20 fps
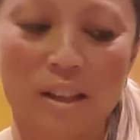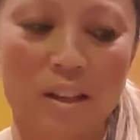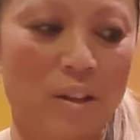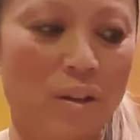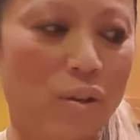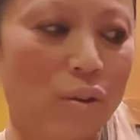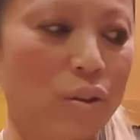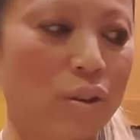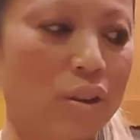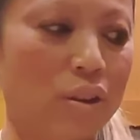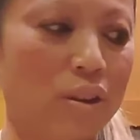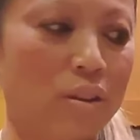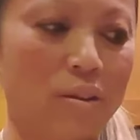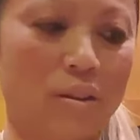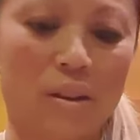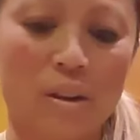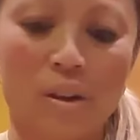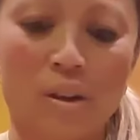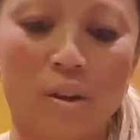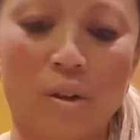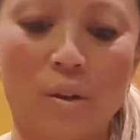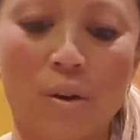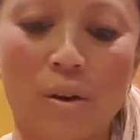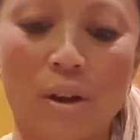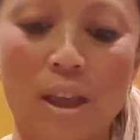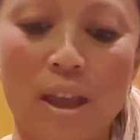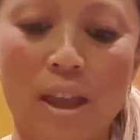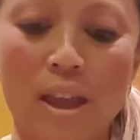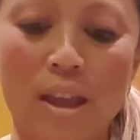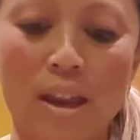You can go
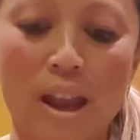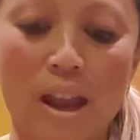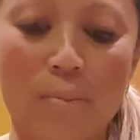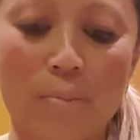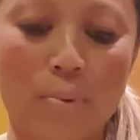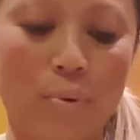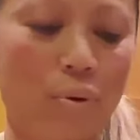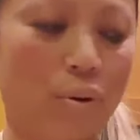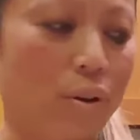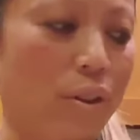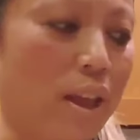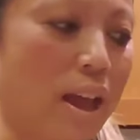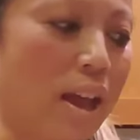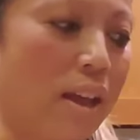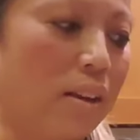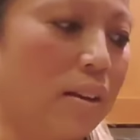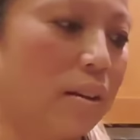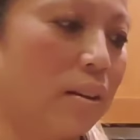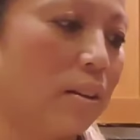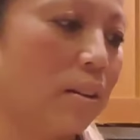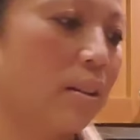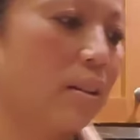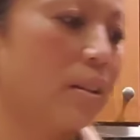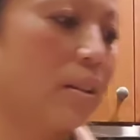ahead and pour that